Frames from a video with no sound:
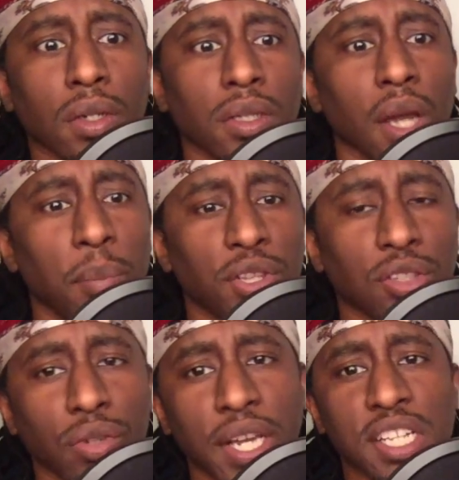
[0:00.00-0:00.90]
Number
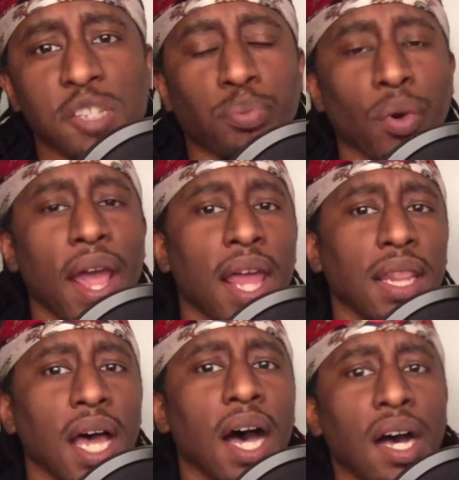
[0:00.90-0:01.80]
three, spread
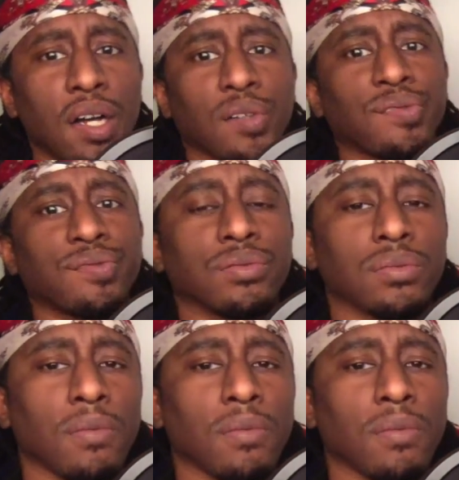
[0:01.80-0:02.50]
love.